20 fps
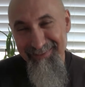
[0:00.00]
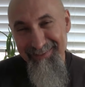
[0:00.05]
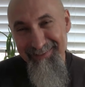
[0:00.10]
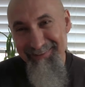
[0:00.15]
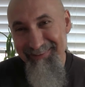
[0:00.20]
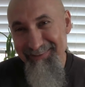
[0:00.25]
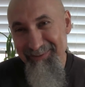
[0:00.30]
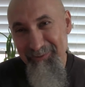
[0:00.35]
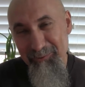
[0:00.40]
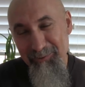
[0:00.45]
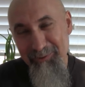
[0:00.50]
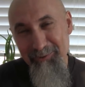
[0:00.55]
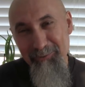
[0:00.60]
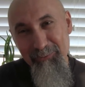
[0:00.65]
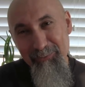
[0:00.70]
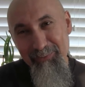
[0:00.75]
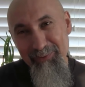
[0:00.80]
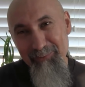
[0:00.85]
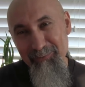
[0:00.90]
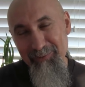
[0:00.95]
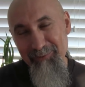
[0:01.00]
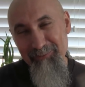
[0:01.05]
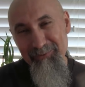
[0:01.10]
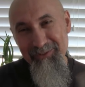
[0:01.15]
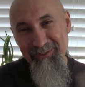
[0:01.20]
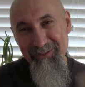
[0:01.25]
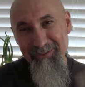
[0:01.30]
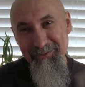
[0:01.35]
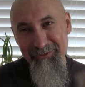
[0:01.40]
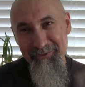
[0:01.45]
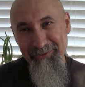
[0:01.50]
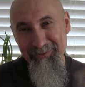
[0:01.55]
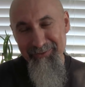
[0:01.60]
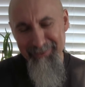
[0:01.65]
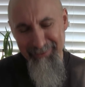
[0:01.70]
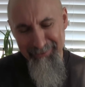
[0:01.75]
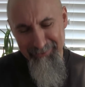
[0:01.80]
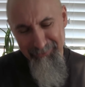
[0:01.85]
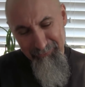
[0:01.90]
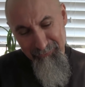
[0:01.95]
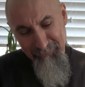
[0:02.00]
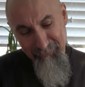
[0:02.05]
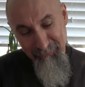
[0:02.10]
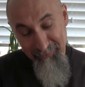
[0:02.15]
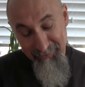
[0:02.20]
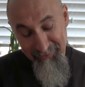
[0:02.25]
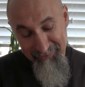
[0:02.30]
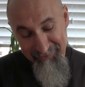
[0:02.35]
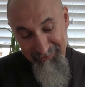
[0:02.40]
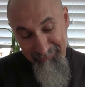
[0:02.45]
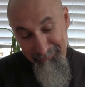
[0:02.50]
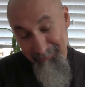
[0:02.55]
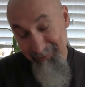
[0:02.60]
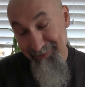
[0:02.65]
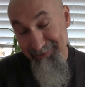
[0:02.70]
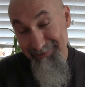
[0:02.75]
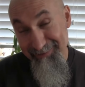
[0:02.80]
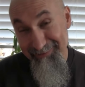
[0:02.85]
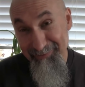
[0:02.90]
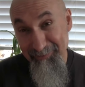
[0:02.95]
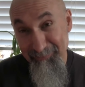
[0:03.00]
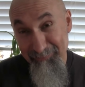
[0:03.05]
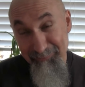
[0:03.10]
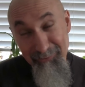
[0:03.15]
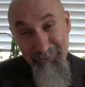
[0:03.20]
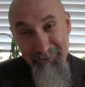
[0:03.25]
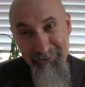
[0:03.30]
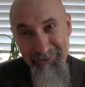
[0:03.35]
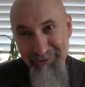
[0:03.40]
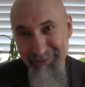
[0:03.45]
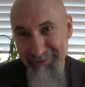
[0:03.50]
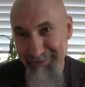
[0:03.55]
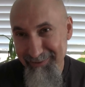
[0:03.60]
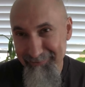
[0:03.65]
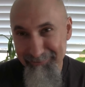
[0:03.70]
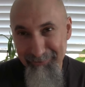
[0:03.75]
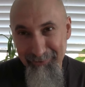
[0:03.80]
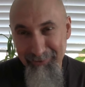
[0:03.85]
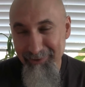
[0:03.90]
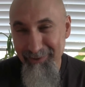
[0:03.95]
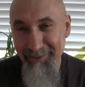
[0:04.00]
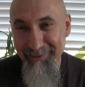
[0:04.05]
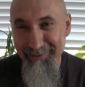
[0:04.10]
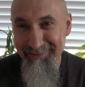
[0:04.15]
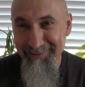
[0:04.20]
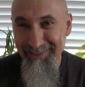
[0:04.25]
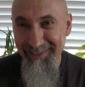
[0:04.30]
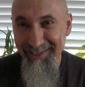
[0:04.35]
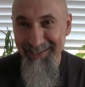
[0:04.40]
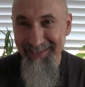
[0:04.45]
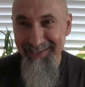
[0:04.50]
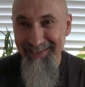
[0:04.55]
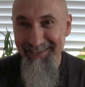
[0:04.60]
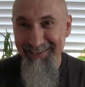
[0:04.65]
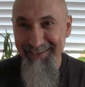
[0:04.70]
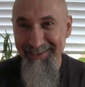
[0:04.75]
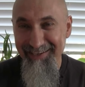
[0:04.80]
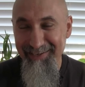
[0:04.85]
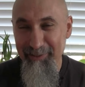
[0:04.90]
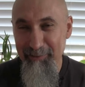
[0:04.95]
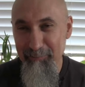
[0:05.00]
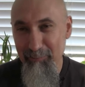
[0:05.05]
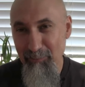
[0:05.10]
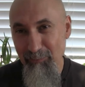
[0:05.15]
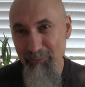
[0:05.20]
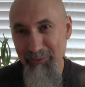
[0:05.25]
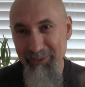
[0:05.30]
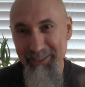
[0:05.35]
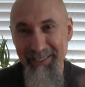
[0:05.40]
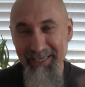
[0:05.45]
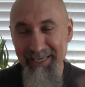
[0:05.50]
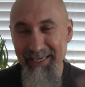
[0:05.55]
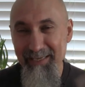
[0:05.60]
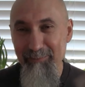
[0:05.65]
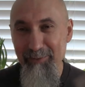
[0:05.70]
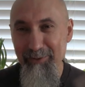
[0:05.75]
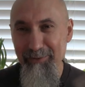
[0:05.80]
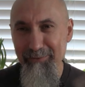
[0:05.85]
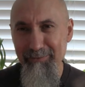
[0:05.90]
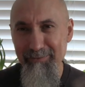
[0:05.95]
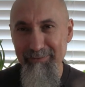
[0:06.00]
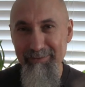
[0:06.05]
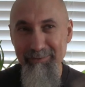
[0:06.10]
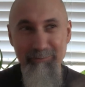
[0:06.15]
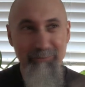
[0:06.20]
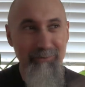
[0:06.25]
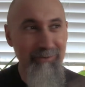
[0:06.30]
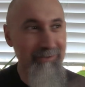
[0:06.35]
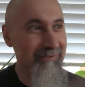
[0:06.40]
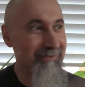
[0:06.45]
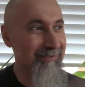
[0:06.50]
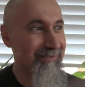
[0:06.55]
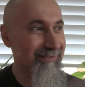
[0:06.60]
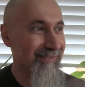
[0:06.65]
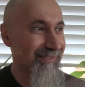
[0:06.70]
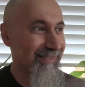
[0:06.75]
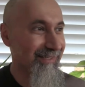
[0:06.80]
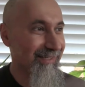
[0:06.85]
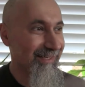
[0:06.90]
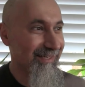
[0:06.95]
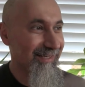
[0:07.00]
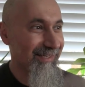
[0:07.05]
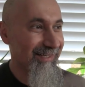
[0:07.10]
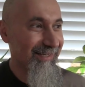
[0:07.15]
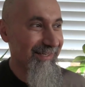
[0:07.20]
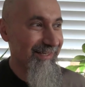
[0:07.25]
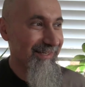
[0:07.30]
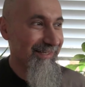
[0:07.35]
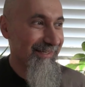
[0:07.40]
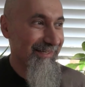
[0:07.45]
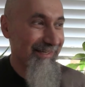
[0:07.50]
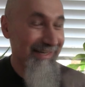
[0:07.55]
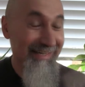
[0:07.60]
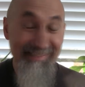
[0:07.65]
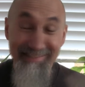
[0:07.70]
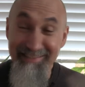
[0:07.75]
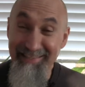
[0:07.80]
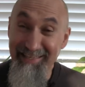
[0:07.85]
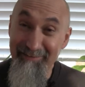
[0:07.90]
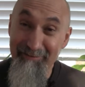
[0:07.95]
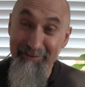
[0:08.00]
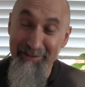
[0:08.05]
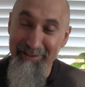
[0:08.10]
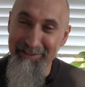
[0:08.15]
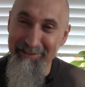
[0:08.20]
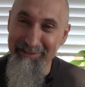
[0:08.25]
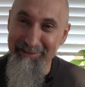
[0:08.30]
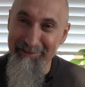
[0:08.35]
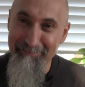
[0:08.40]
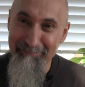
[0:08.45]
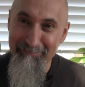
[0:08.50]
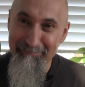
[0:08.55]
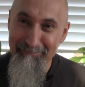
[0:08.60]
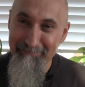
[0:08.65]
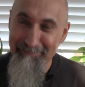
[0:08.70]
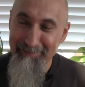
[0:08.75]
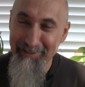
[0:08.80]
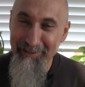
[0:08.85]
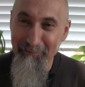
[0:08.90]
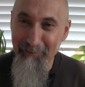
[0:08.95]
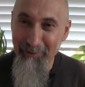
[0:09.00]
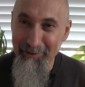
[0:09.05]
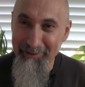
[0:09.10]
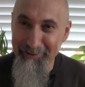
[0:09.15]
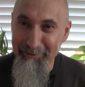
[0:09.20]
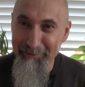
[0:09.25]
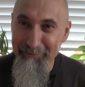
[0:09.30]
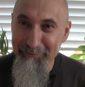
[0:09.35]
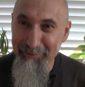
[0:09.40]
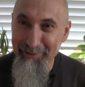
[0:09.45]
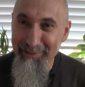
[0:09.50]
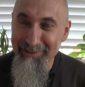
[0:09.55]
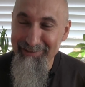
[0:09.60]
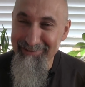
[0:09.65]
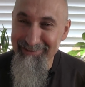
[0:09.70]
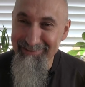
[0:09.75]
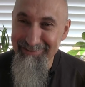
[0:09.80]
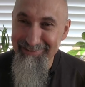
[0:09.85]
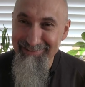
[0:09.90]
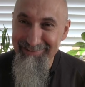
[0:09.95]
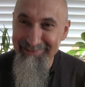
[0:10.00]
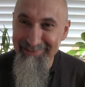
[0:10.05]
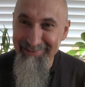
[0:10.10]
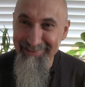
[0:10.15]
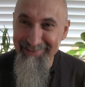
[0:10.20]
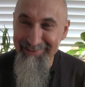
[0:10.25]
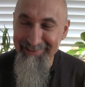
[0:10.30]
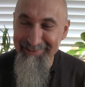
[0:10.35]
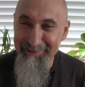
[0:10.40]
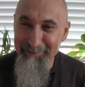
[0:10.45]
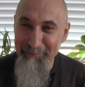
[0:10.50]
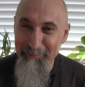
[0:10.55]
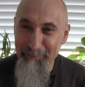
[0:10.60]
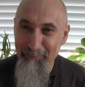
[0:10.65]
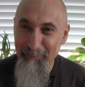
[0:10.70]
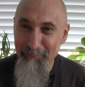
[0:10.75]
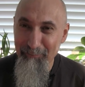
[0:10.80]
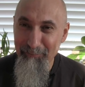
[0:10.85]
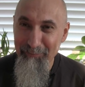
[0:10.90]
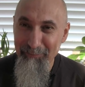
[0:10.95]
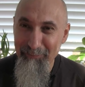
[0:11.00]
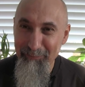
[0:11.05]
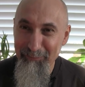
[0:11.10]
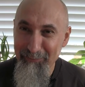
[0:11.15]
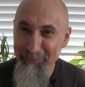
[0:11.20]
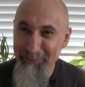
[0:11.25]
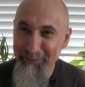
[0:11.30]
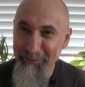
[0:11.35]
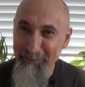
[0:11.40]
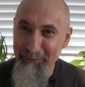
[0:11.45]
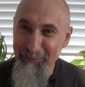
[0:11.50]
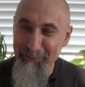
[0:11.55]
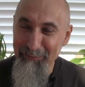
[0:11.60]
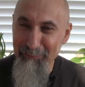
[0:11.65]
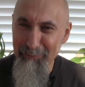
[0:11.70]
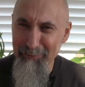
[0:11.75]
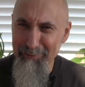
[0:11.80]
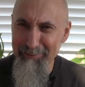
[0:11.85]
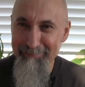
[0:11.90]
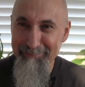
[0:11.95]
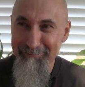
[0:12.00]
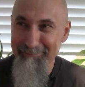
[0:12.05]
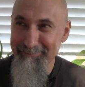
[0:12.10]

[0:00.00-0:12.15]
I, I knew a little bit when I was younger, and I knew Farsi well, and so unfortunately I forgot it. Uh, when we came here, there weren't, I didn't have any Iranian friends. Uh, you know, there were,